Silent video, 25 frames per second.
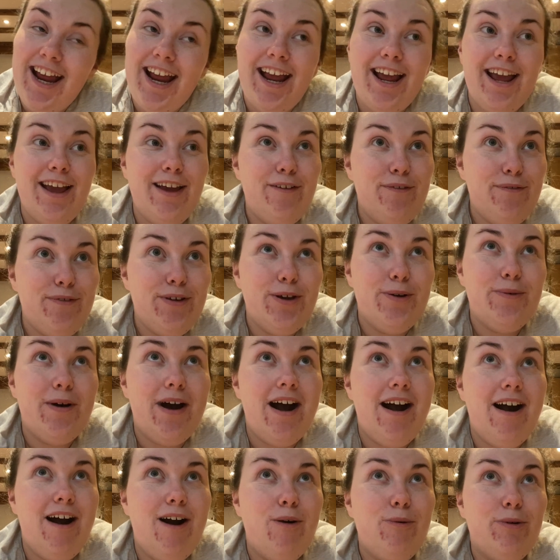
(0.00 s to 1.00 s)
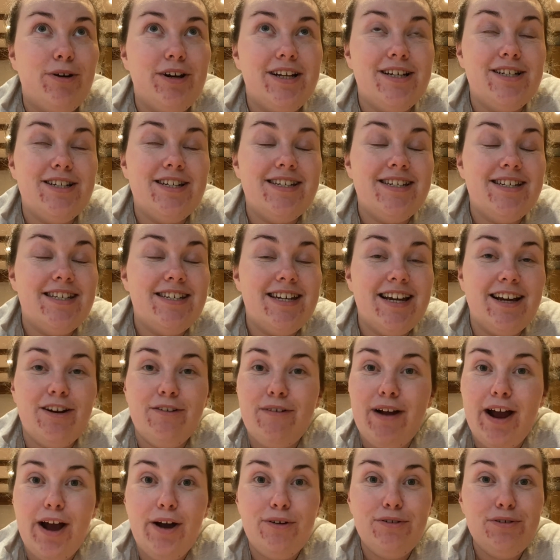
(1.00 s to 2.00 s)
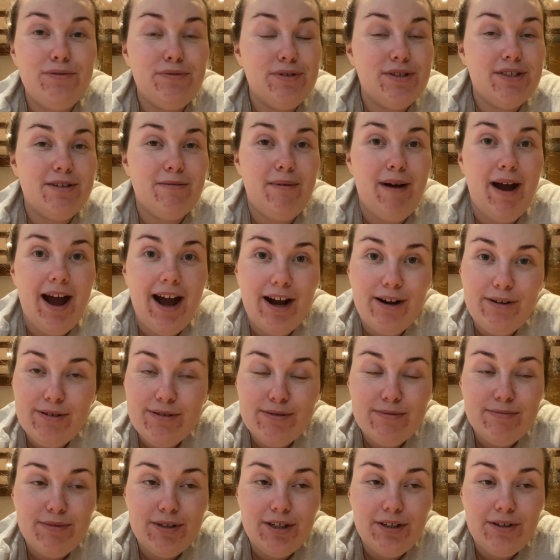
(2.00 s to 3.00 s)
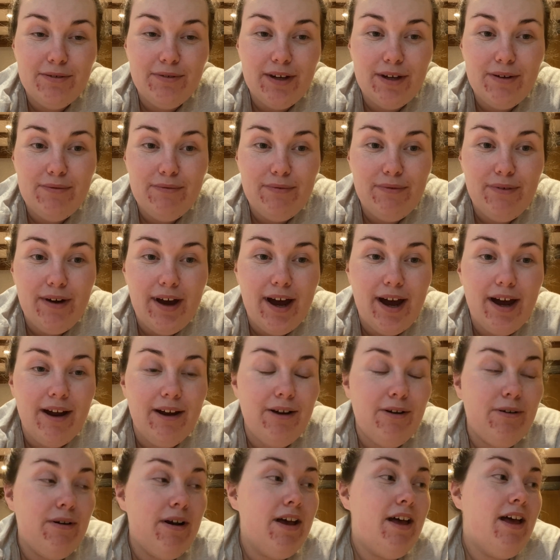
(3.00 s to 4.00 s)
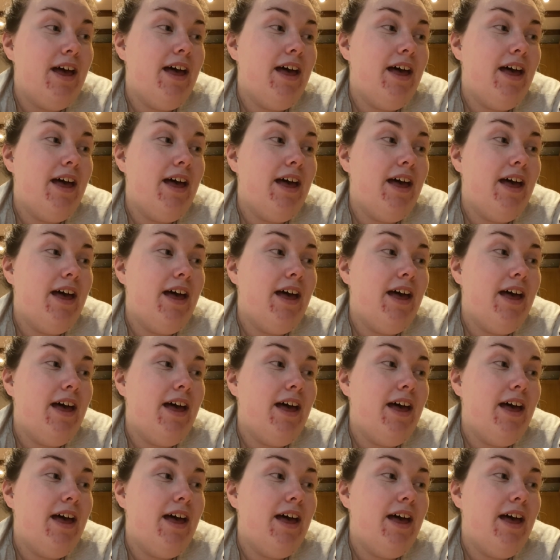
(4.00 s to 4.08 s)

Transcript: If you are wanting to stick around for some house move info,